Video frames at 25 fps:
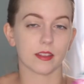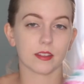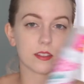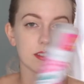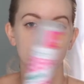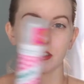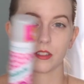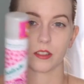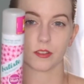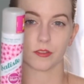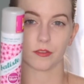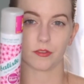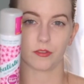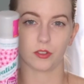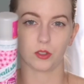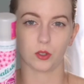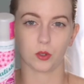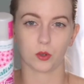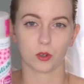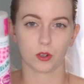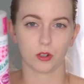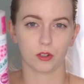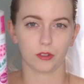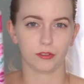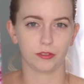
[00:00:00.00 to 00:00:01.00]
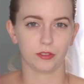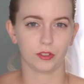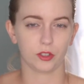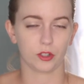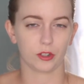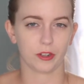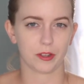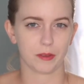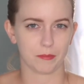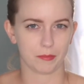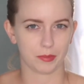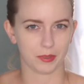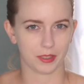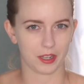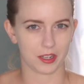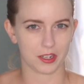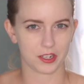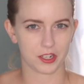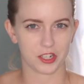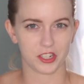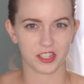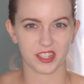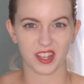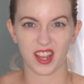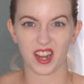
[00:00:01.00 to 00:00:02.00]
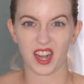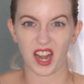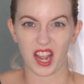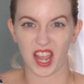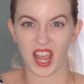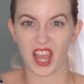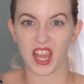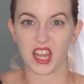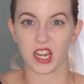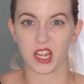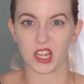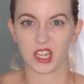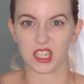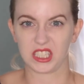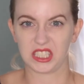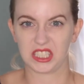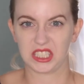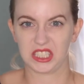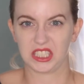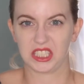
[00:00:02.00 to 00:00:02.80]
This is the Floral Flirty Blush scent. I hate it.